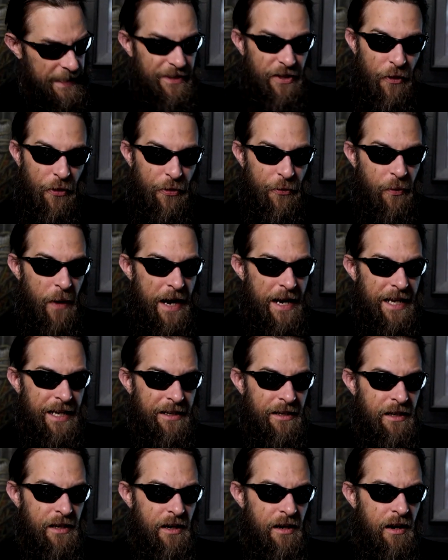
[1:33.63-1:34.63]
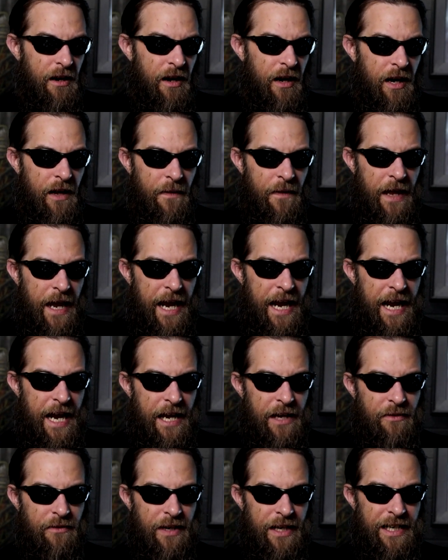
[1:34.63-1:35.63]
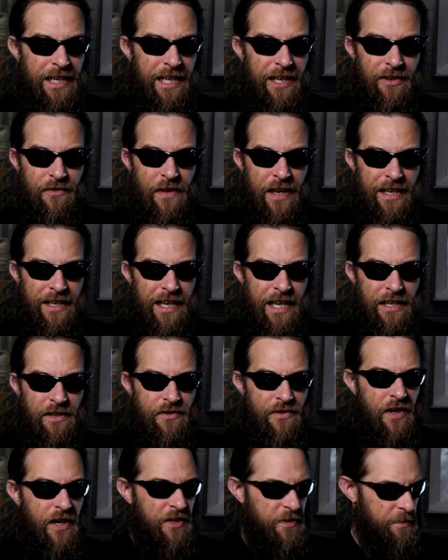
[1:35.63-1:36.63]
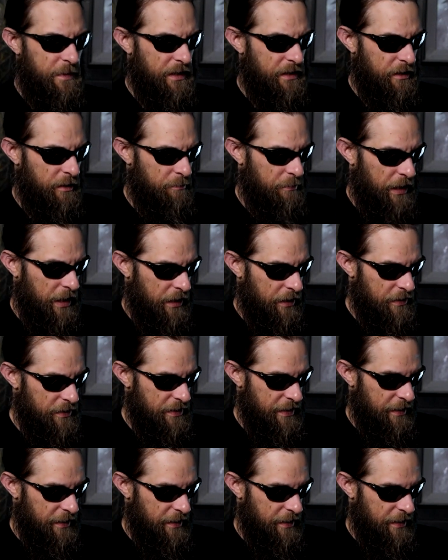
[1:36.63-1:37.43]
the threading on the hat right here that kind of drives me a little bonkers.